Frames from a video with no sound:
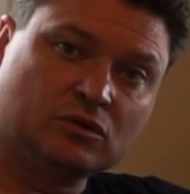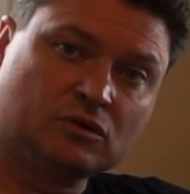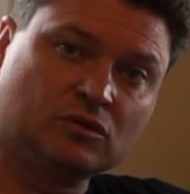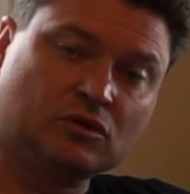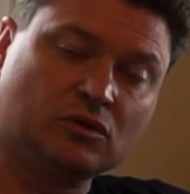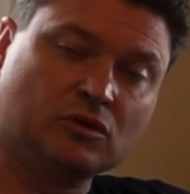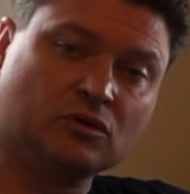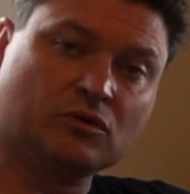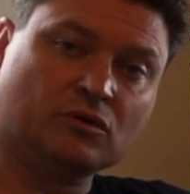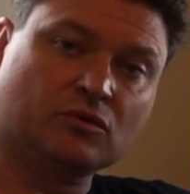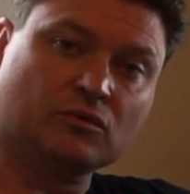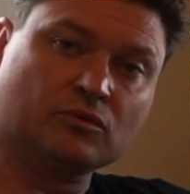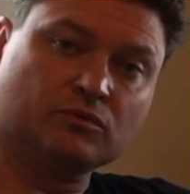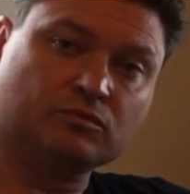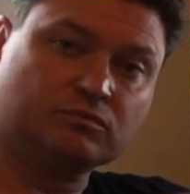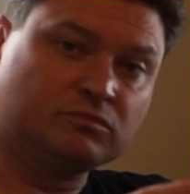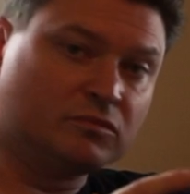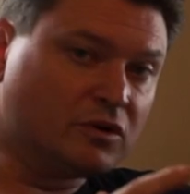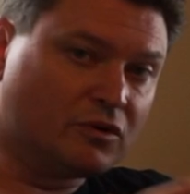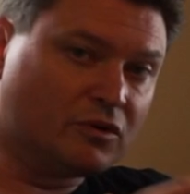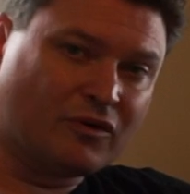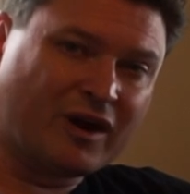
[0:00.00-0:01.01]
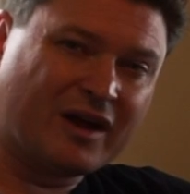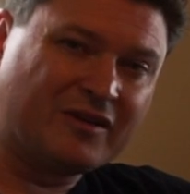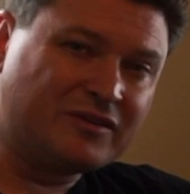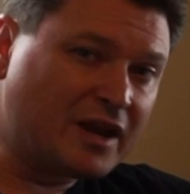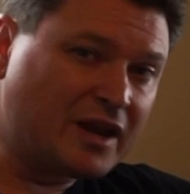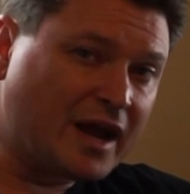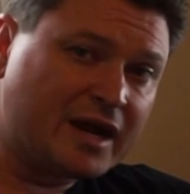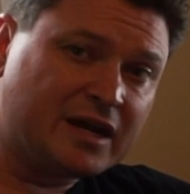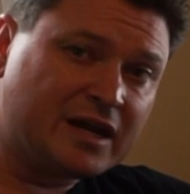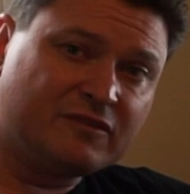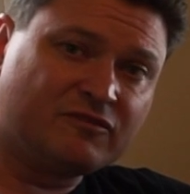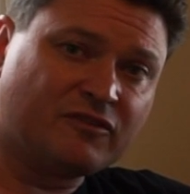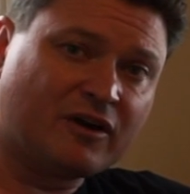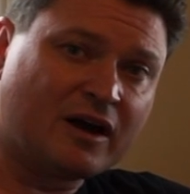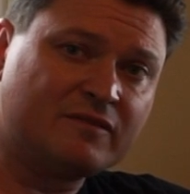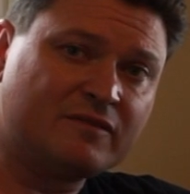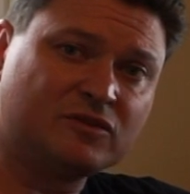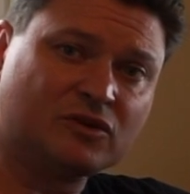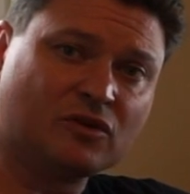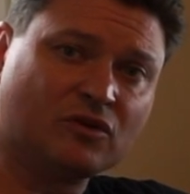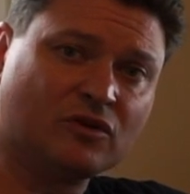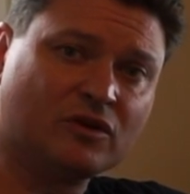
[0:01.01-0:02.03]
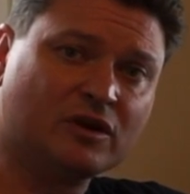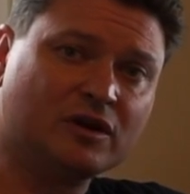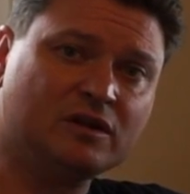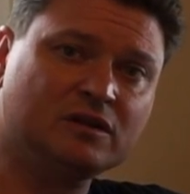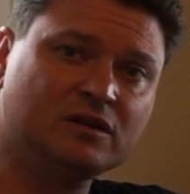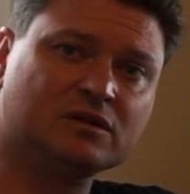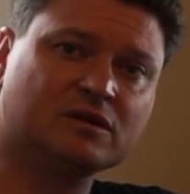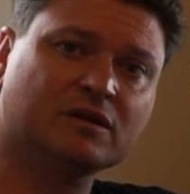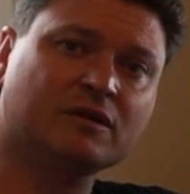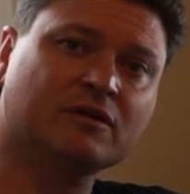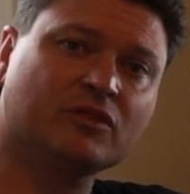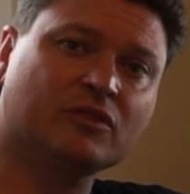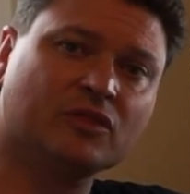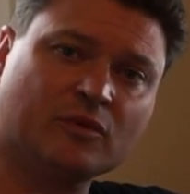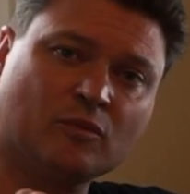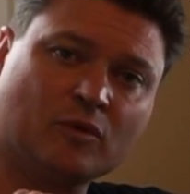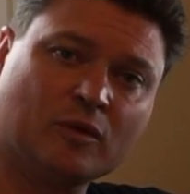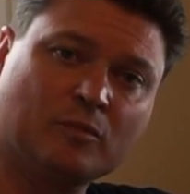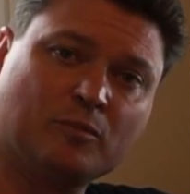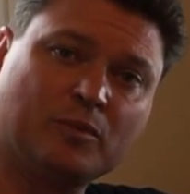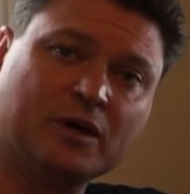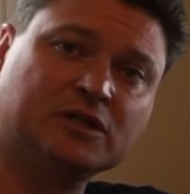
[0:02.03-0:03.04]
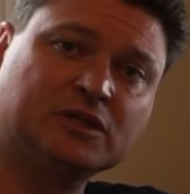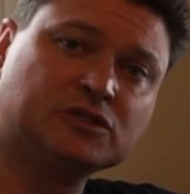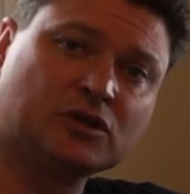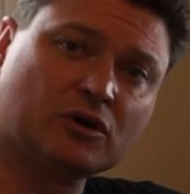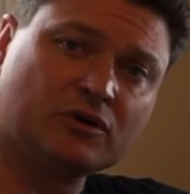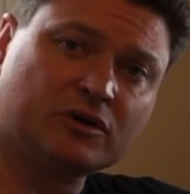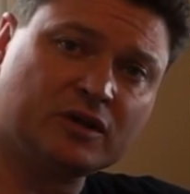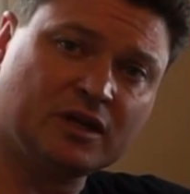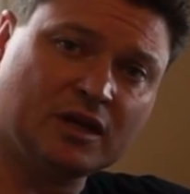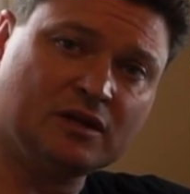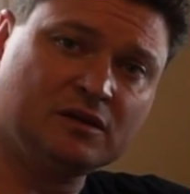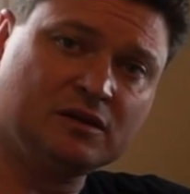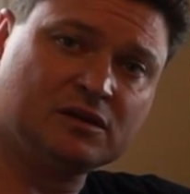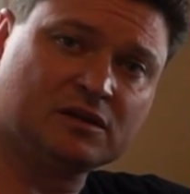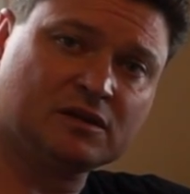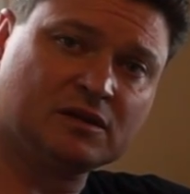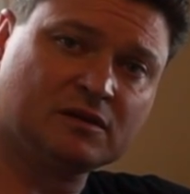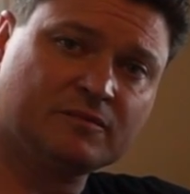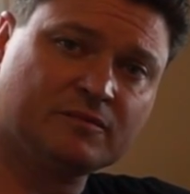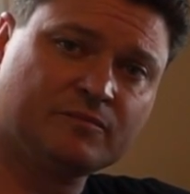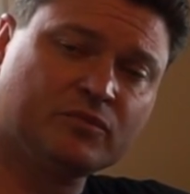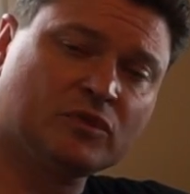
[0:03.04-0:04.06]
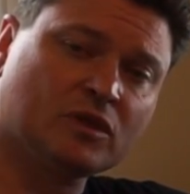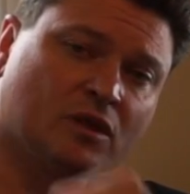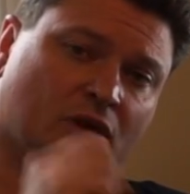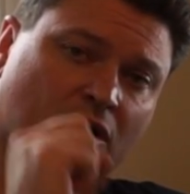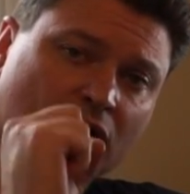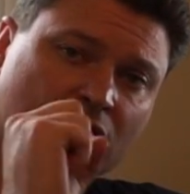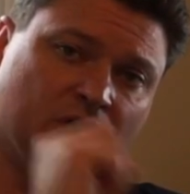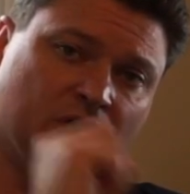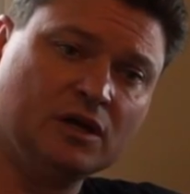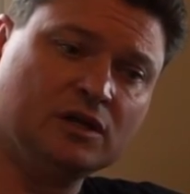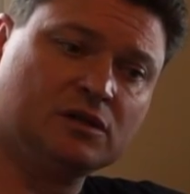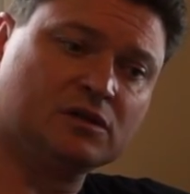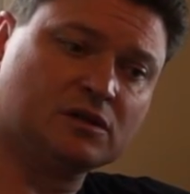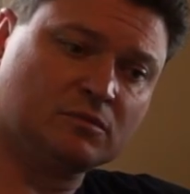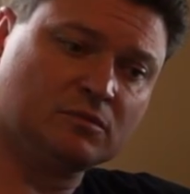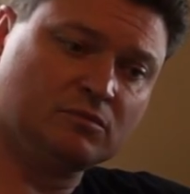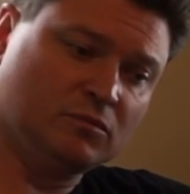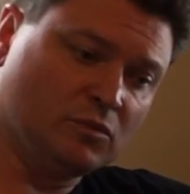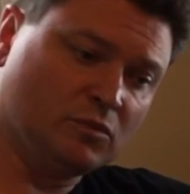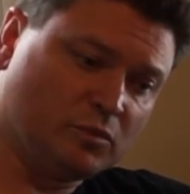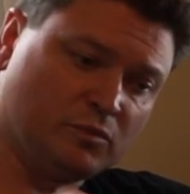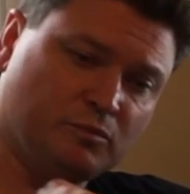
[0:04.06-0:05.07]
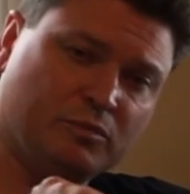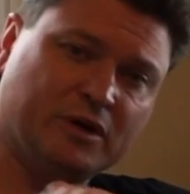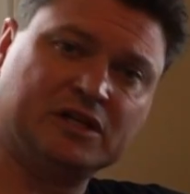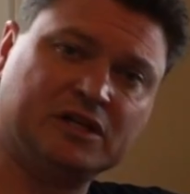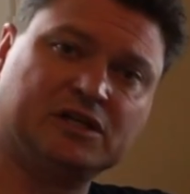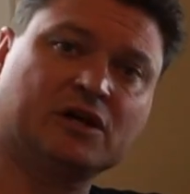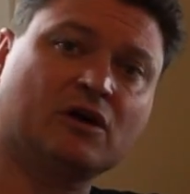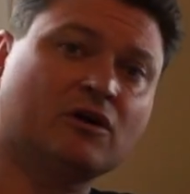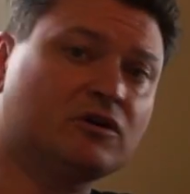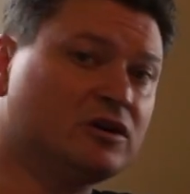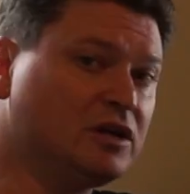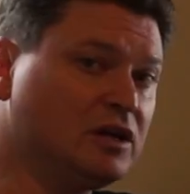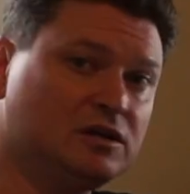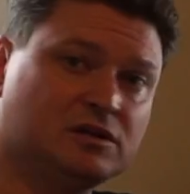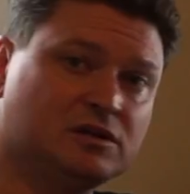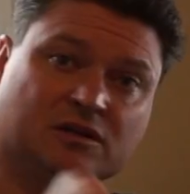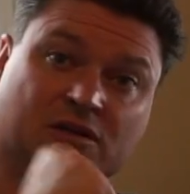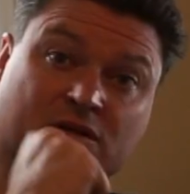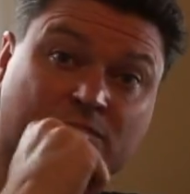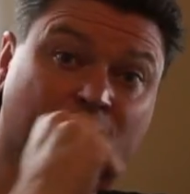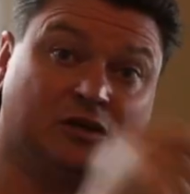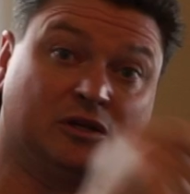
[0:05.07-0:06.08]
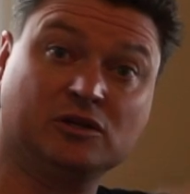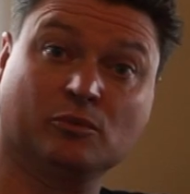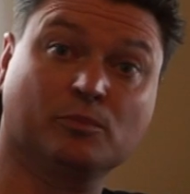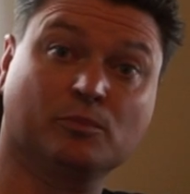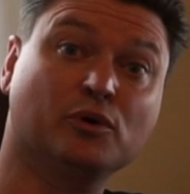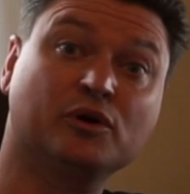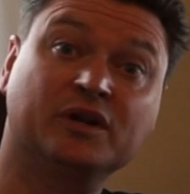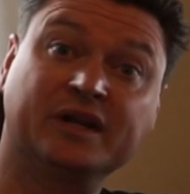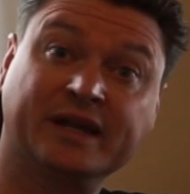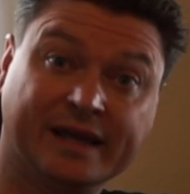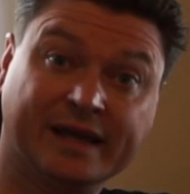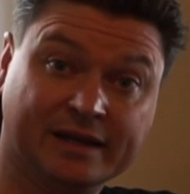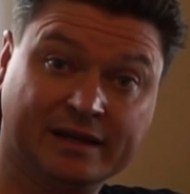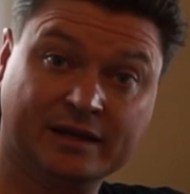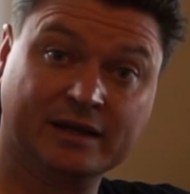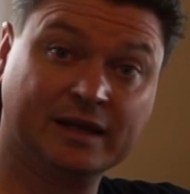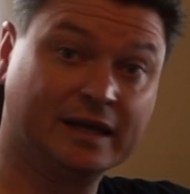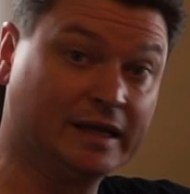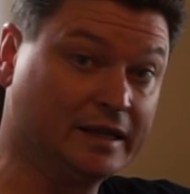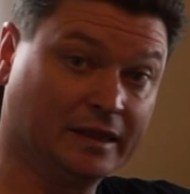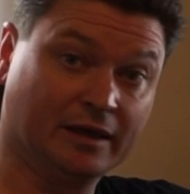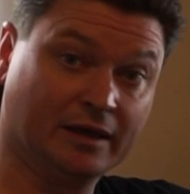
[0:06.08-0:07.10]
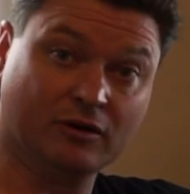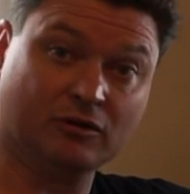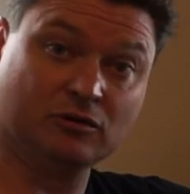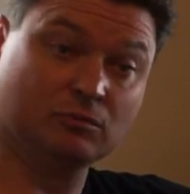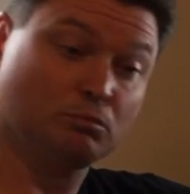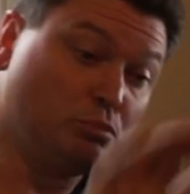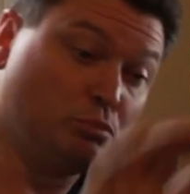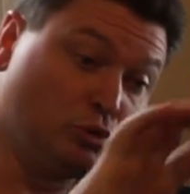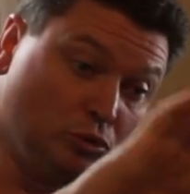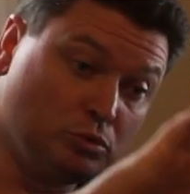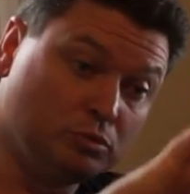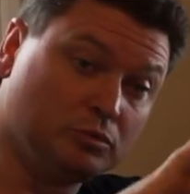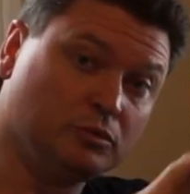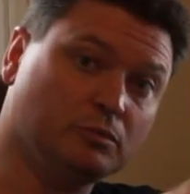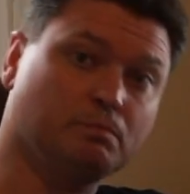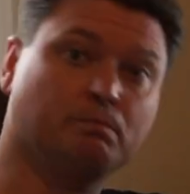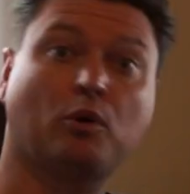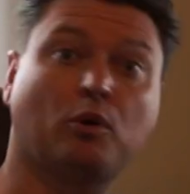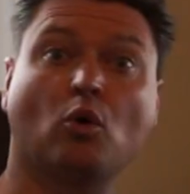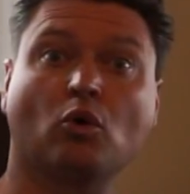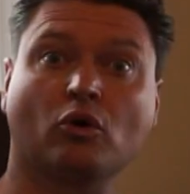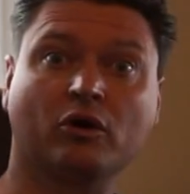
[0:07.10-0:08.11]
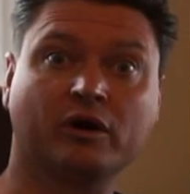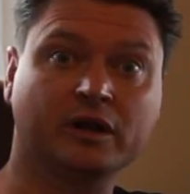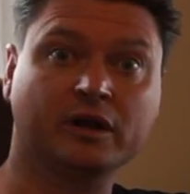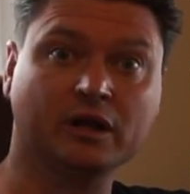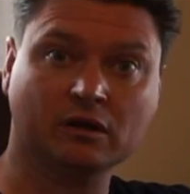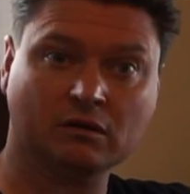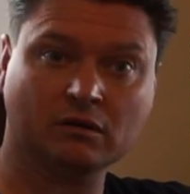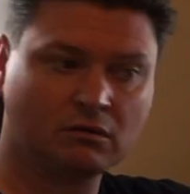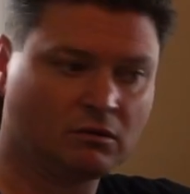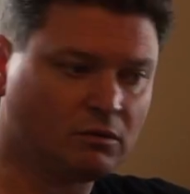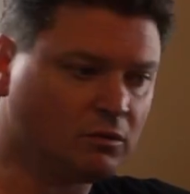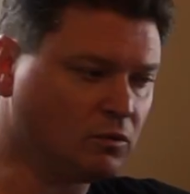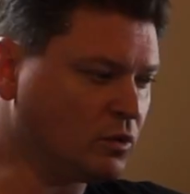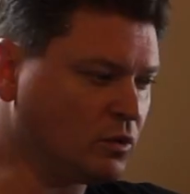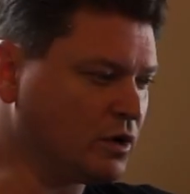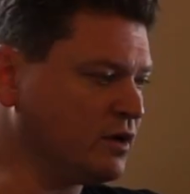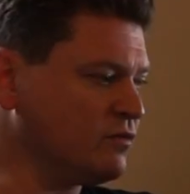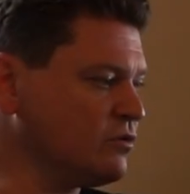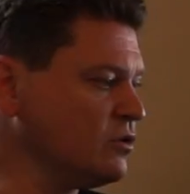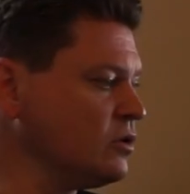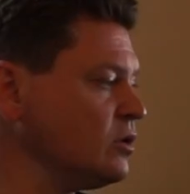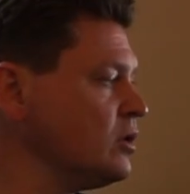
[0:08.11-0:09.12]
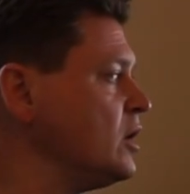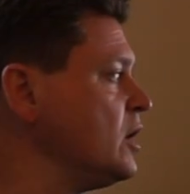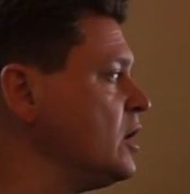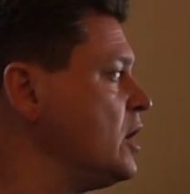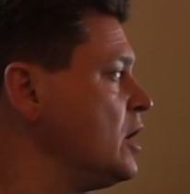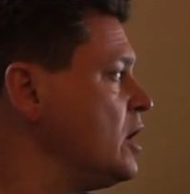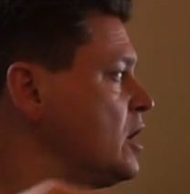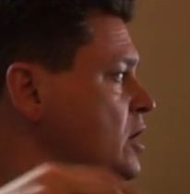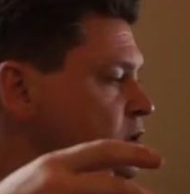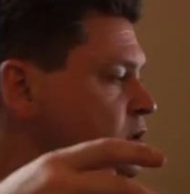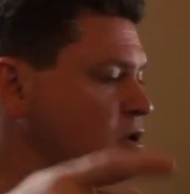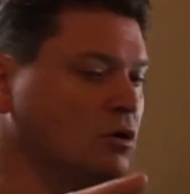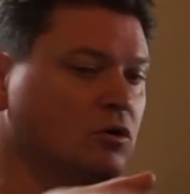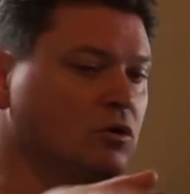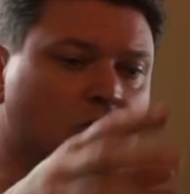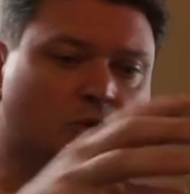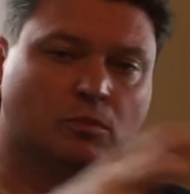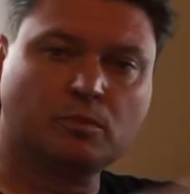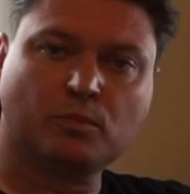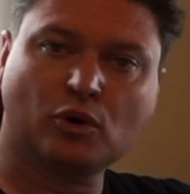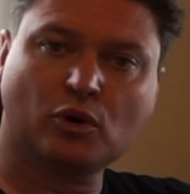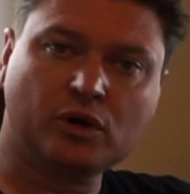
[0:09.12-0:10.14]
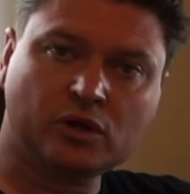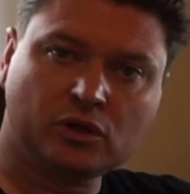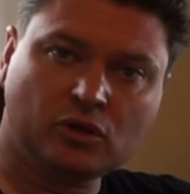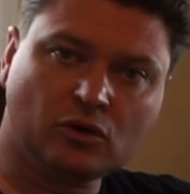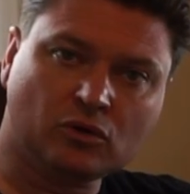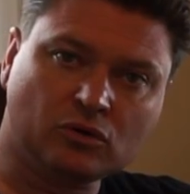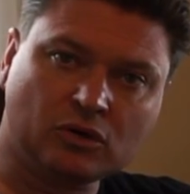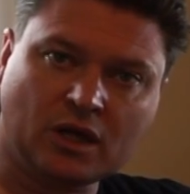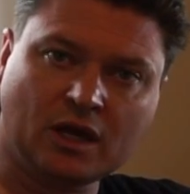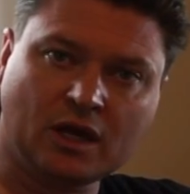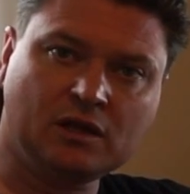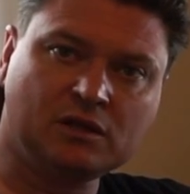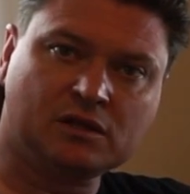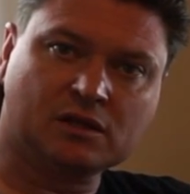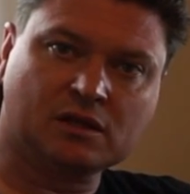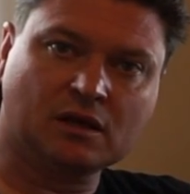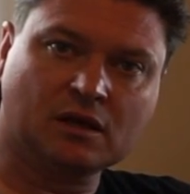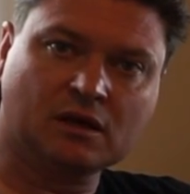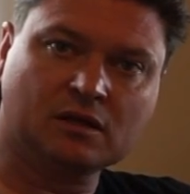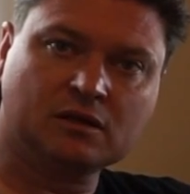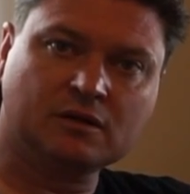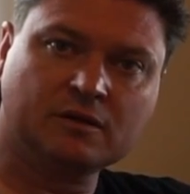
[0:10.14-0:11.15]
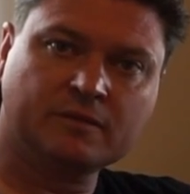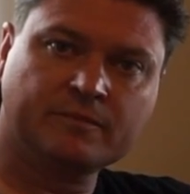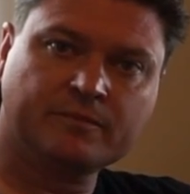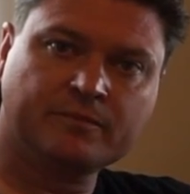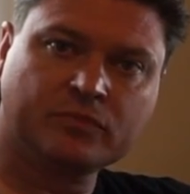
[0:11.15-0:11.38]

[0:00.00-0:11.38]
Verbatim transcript: to around 95 degrees. Then we pitch our yeast. Our yeast pitching our yeast just means you're putting it in there pour it in, whatever. So you put your yeast in,